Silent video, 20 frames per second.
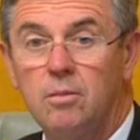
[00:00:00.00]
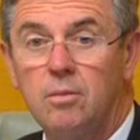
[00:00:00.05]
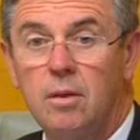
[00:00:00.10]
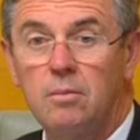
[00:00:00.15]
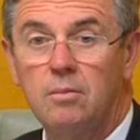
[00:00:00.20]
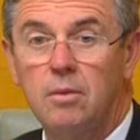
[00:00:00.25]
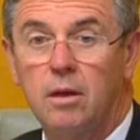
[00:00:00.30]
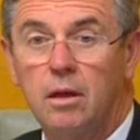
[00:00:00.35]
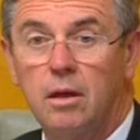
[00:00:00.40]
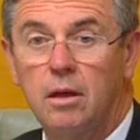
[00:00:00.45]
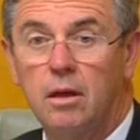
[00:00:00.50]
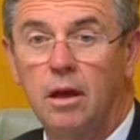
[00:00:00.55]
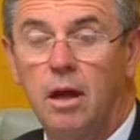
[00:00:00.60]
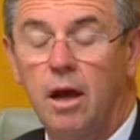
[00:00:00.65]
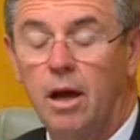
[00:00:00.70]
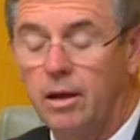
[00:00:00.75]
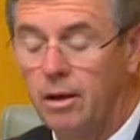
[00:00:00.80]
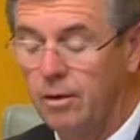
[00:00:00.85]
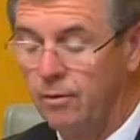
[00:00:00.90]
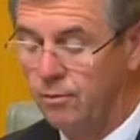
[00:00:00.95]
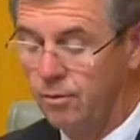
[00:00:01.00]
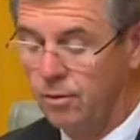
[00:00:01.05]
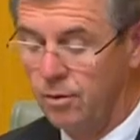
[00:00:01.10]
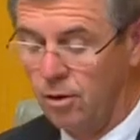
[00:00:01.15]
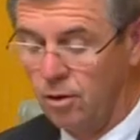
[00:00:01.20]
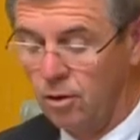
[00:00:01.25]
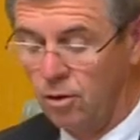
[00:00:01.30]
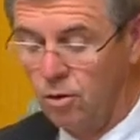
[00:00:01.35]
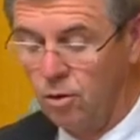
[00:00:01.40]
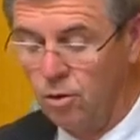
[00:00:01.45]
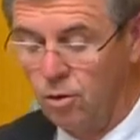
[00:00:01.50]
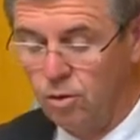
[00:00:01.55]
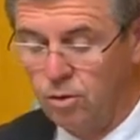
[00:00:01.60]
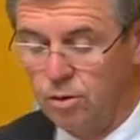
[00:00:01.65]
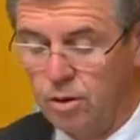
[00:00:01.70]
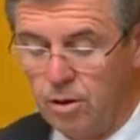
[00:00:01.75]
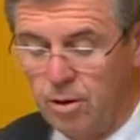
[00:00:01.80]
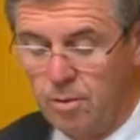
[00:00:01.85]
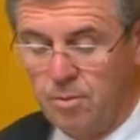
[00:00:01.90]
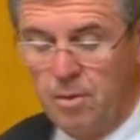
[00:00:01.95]
I give the
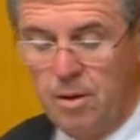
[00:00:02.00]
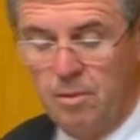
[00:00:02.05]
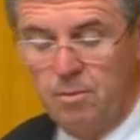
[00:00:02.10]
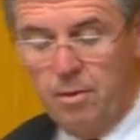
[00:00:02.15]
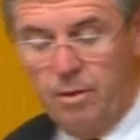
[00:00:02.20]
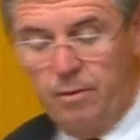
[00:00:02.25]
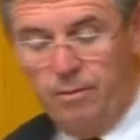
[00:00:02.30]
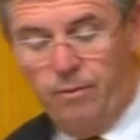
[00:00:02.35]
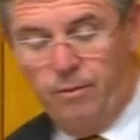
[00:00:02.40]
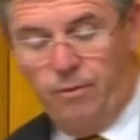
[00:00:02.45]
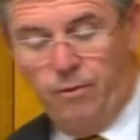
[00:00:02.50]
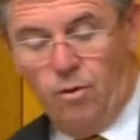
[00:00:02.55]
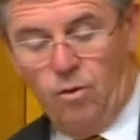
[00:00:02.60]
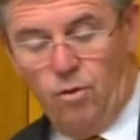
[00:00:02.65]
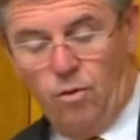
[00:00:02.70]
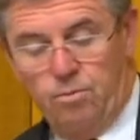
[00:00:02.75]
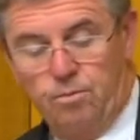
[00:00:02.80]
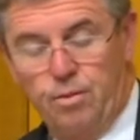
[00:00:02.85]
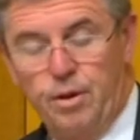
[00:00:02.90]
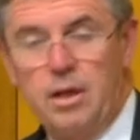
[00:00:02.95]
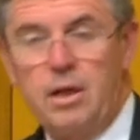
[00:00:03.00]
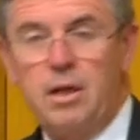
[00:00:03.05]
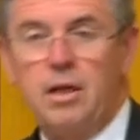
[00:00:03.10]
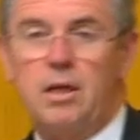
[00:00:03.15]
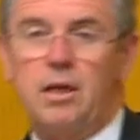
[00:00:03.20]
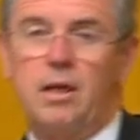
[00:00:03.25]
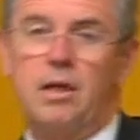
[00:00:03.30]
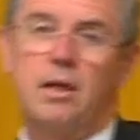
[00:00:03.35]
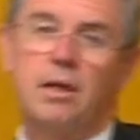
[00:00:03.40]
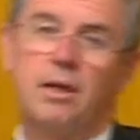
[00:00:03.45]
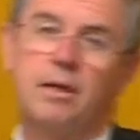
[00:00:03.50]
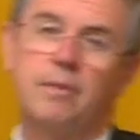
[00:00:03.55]
call to the member for Bean.